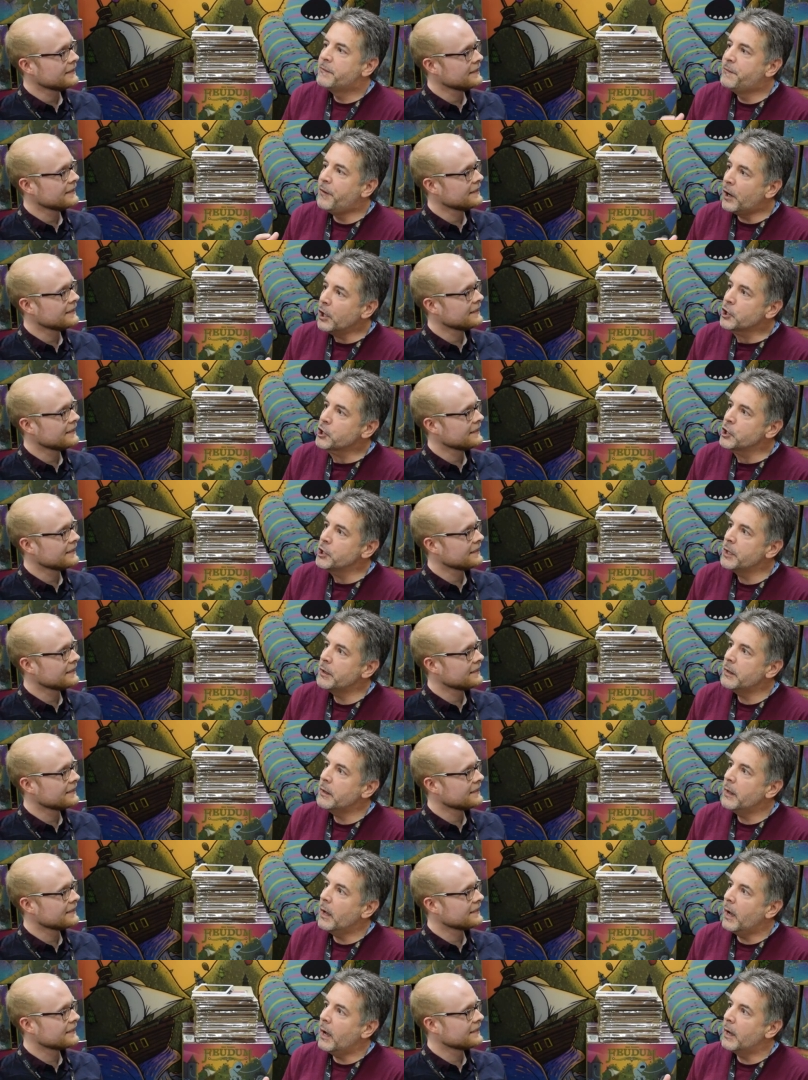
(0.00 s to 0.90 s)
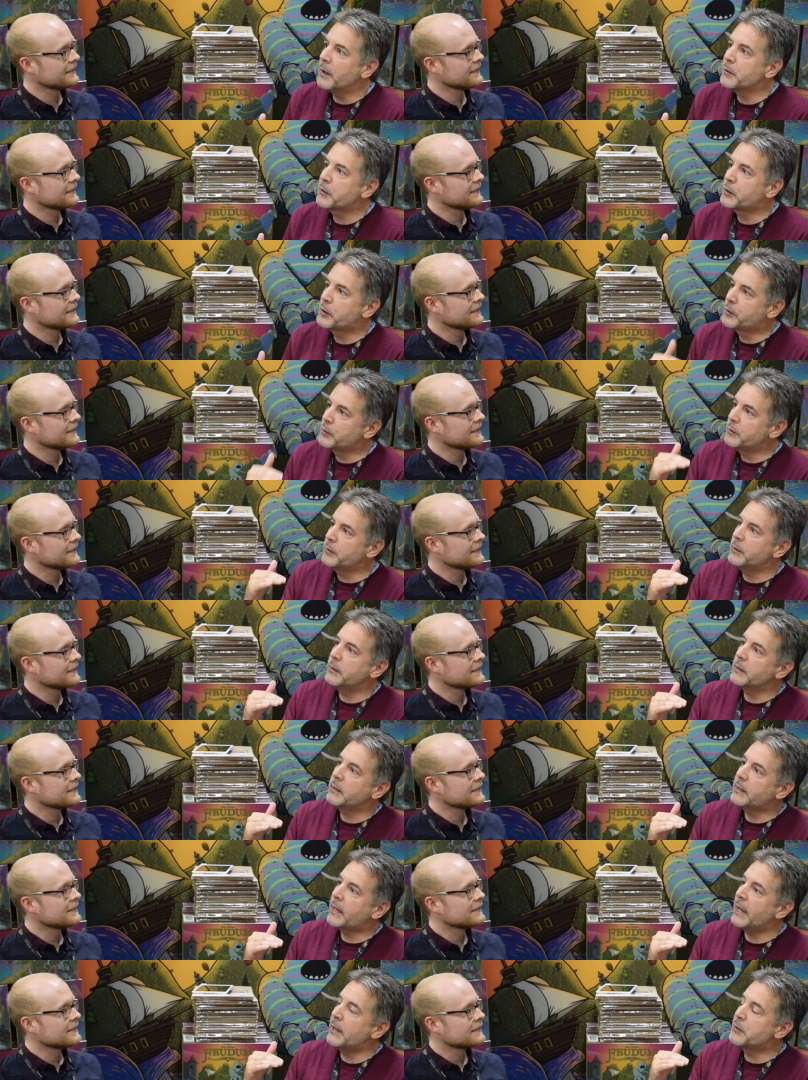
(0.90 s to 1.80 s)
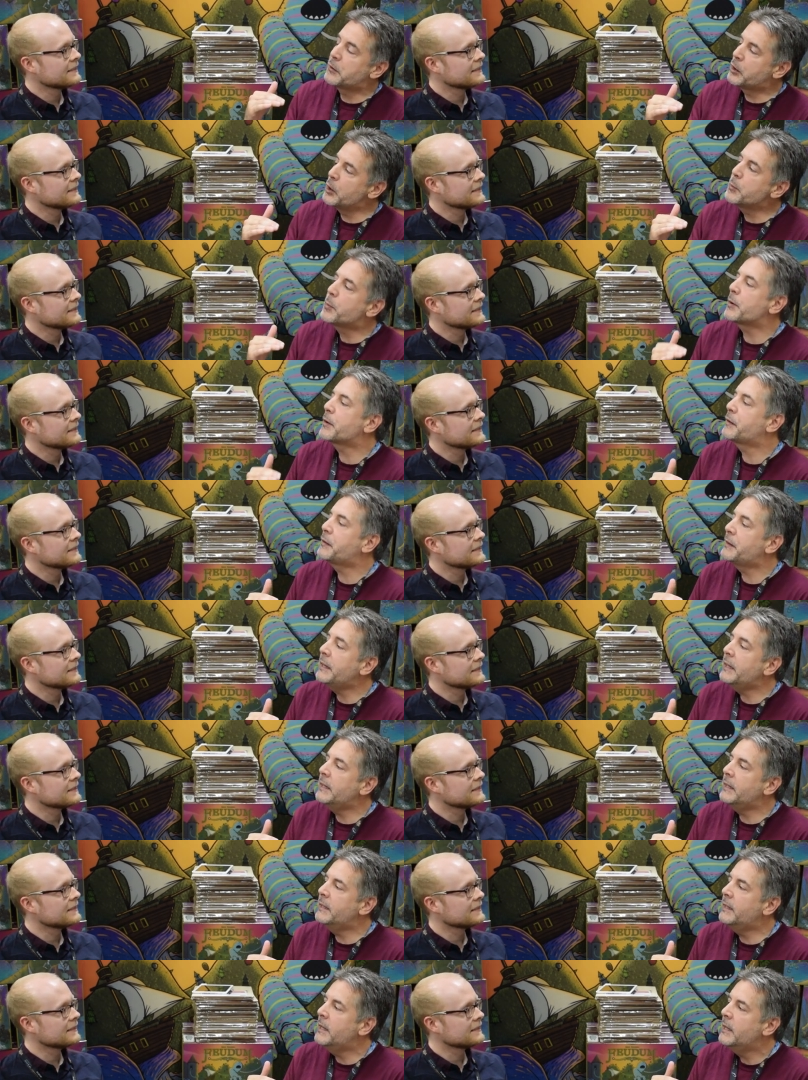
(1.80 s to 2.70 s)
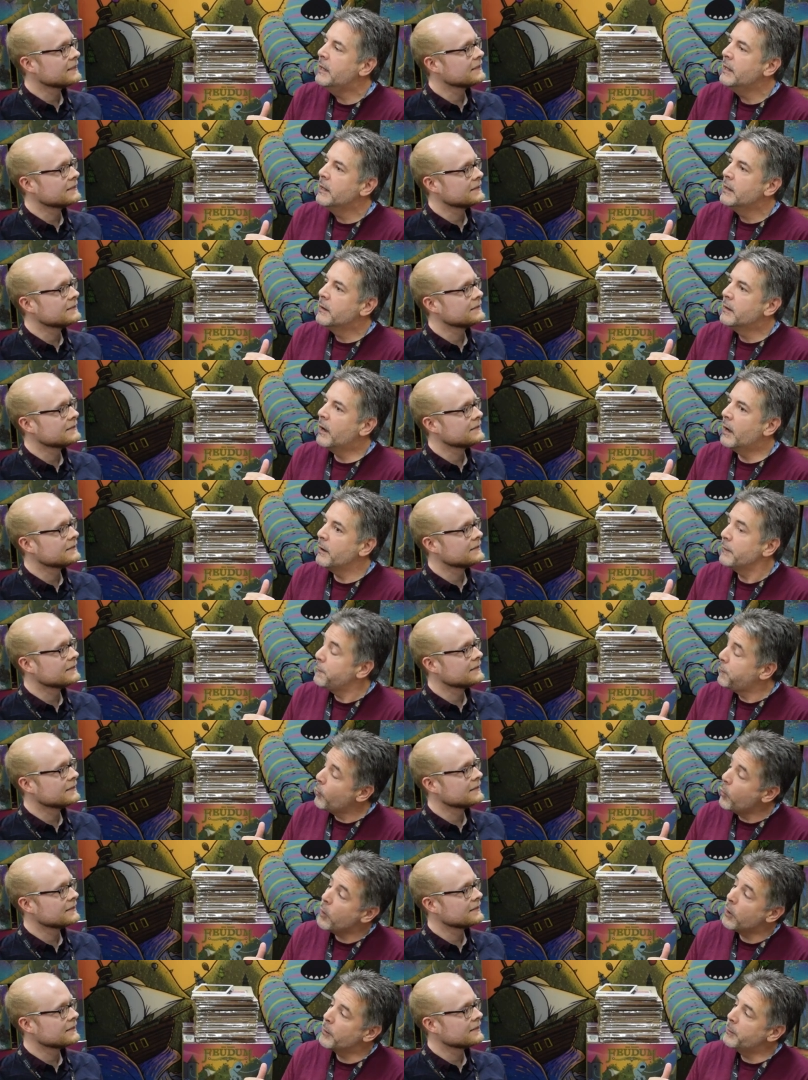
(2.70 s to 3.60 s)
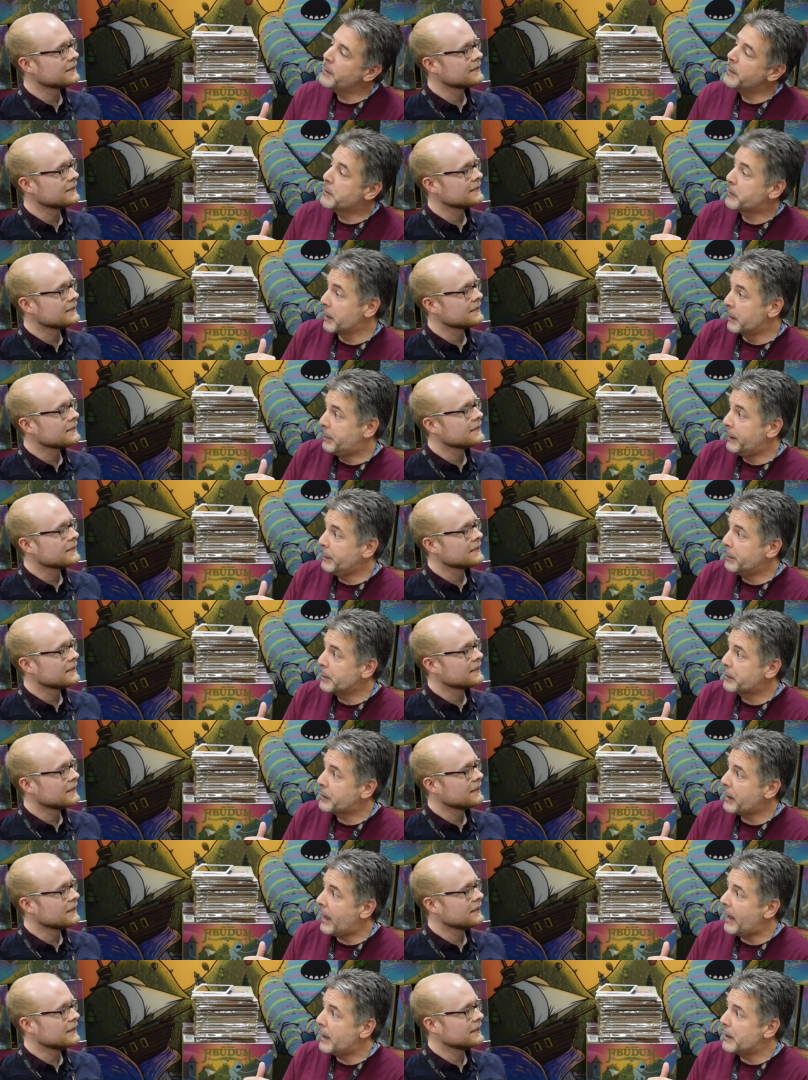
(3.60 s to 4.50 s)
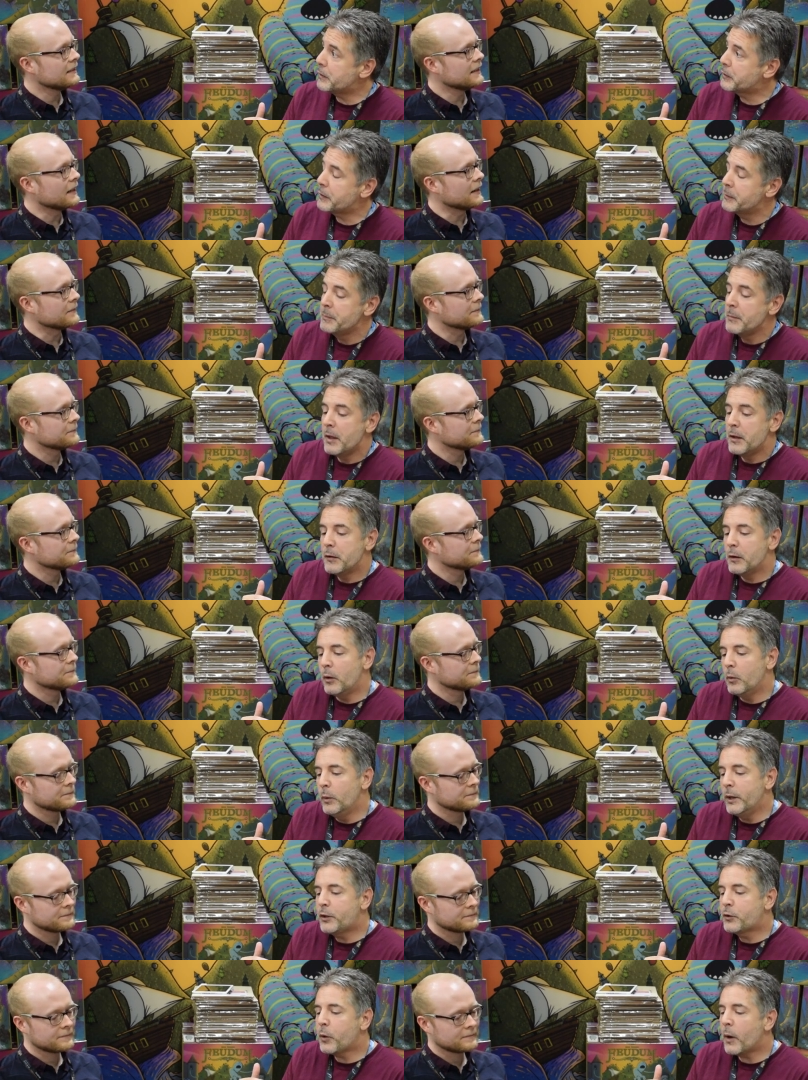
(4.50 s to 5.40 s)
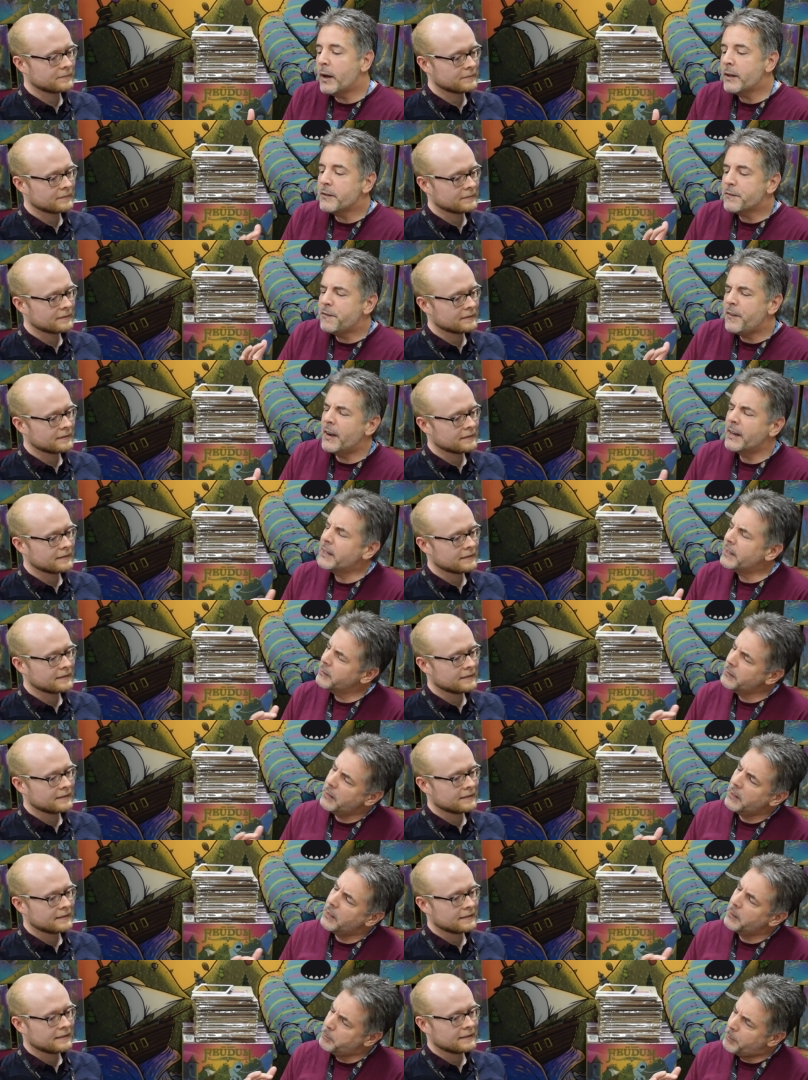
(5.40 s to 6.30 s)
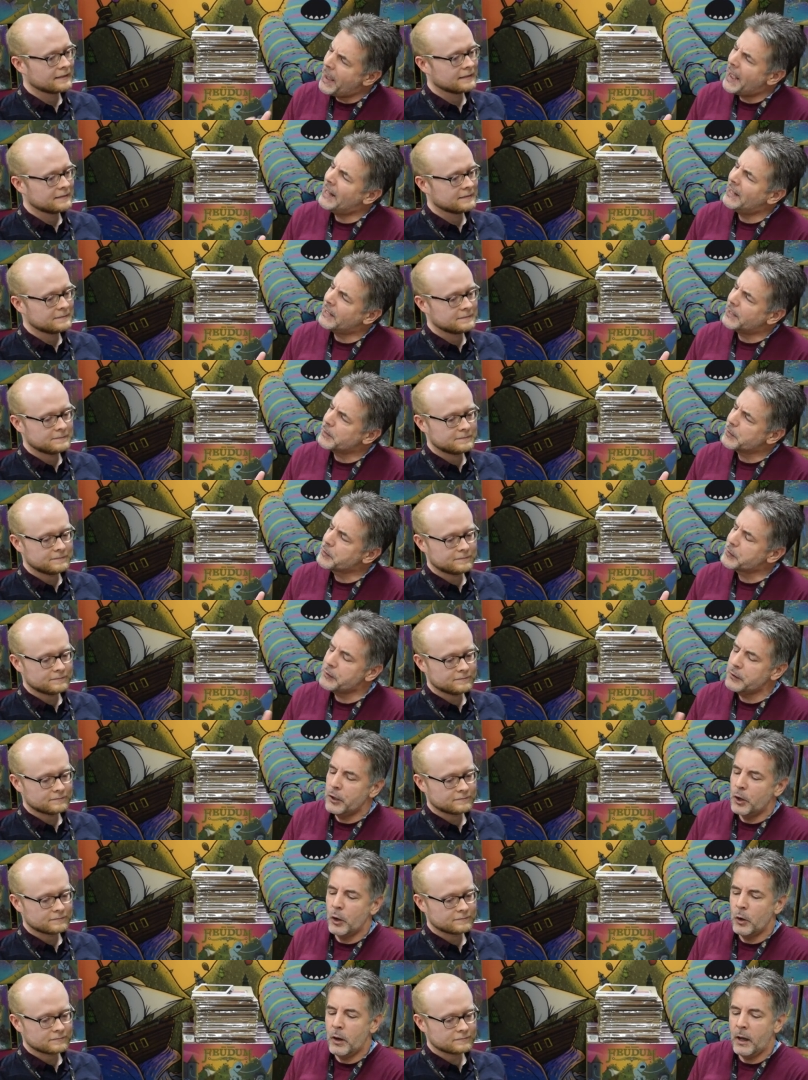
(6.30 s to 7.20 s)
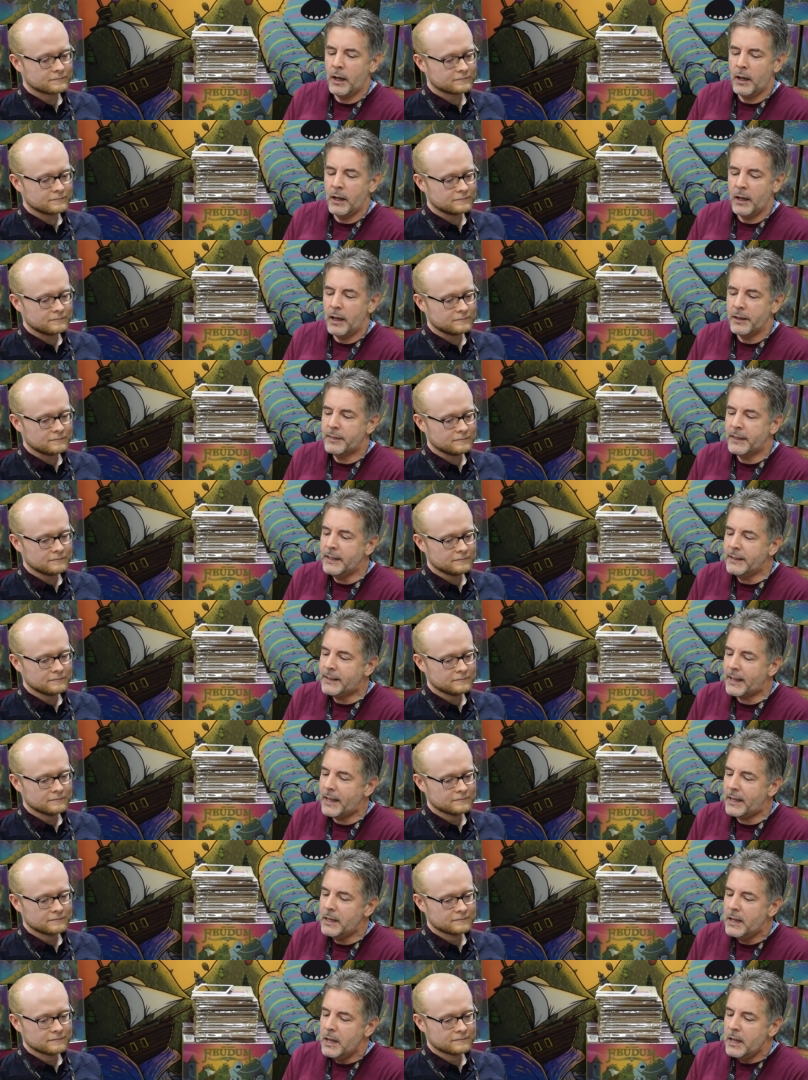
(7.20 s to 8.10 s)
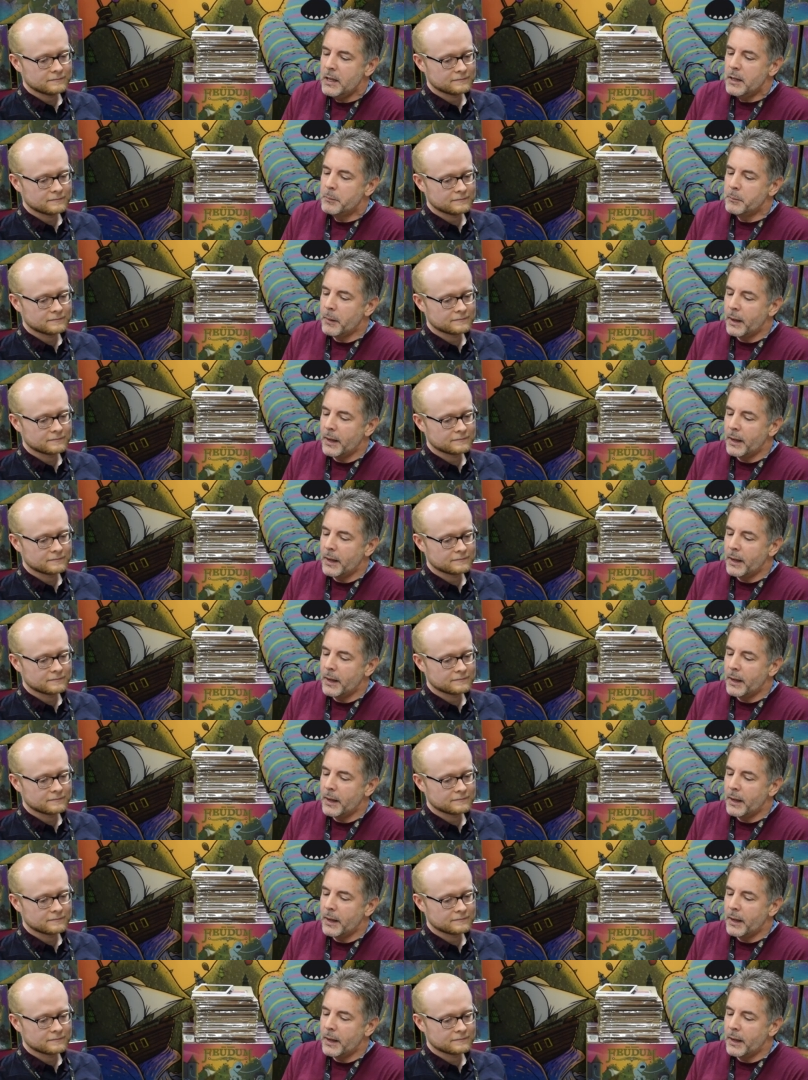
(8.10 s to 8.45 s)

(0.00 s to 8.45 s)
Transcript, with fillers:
Speaker 1: function uh, can supersede uh, form in some people's eyes. Yeah. We tried to find a, a balance. You know, I, I, think that